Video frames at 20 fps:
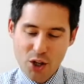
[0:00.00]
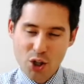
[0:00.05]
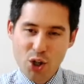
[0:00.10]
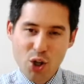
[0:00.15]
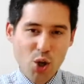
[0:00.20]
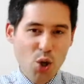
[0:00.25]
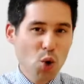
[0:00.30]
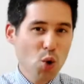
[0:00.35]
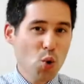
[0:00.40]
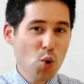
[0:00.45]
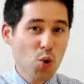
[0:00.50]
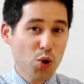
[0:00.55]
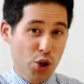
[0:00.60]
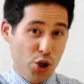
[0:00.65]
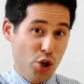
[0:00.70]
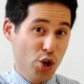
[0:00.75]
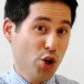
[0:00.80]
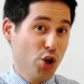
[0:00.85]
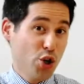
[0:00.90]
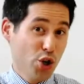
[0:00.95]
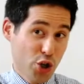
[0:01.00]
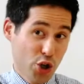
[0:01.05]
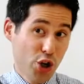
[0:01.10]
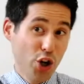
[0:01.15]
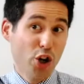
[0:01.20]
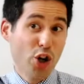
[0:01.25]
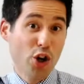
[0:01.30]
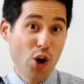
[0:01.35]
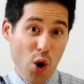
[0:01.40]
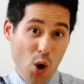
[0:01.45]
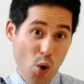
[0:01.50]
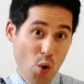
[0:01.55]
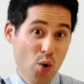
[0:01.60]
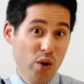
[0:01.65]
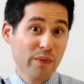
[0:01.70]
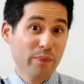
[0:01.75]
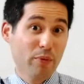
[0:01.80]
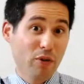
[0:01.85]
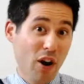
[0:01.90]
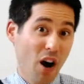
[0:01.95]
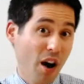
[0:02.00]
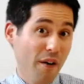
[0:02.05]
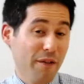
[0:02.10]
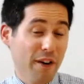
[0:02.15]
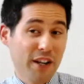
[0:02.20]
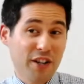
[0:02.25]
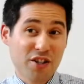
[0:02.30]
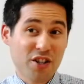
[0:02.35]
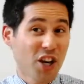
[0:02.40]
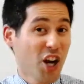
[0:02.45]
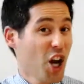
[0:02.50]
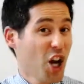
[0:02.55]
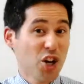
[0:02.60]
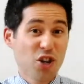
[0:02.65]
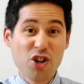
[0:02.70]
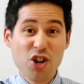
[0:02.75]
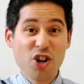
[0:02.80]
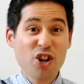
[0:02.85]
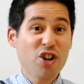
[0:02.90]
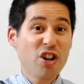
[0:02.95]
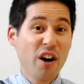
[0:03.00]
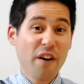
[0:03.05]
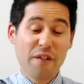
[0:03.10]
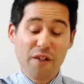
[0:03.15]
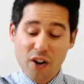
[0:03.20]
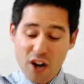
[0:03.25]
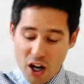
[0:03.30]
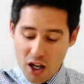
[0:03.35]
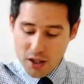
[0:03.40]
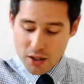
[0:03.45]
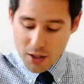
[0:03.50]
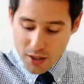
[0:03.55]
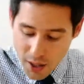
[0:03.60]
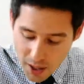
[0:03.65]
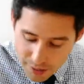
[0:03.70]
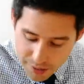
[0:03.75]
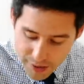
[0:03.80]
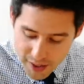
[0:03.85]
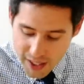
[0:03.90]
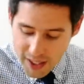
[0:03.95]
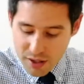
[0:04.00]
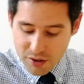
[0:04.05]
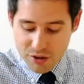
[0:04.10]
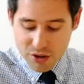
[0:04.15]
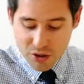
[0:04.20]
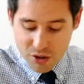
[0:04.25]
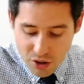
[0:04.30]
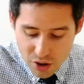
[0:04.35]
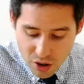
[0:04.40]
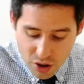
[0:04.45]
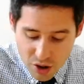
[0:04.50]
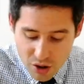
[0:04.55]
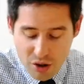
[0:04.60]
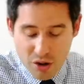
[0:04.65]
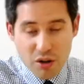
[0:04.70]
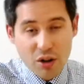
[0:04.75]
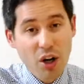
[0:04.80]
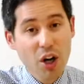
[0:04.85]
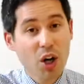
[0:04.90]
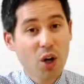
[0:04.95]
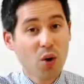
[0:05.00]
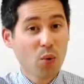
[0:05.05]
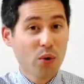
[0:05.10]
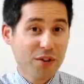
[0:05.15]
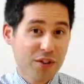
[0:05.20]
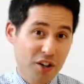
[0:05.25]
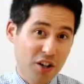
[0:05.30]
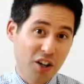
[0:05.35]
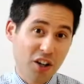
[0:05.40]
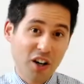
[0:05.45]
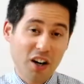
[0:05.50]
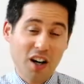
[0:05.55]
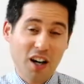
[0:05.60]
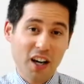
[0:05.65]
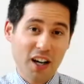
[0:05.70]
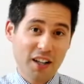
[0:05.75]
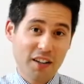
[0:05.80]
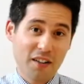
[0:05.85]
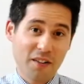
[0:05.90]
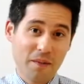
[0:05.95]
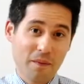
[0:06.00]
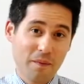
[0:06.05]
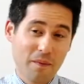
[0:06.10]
Go to your own prophets. You have got nothing to do with God.